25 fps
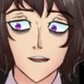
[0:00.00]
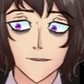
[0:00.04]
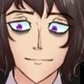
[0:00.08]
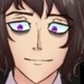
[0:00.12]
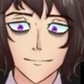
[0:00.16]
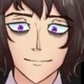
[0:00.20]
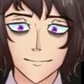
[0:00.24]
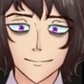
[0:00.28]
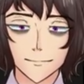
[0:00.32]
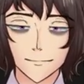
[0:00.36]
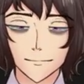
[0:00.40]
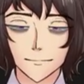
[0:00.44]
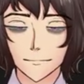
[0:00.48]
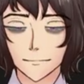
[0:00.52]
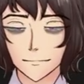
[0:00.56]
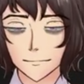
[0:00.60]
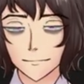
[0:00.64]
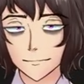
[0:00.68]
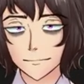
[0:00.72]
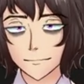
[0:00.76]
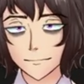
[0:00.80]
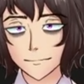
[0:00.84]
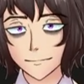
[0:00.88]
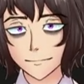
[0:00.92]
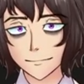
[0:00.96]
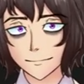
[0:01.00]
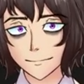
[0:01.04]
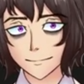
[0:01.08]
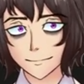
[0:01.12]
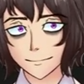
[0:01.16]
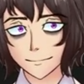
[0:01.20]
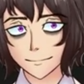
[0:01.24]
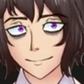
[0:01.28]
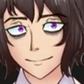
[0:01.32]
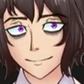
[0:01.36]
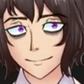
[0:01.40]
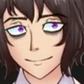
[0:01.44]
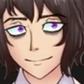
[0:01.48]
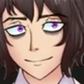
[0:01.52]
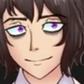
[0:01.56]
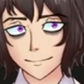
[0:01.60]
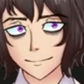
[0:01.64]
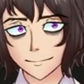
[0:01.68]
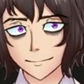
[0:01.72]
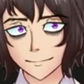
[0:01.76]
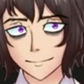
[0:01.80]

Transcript: (no one is talking)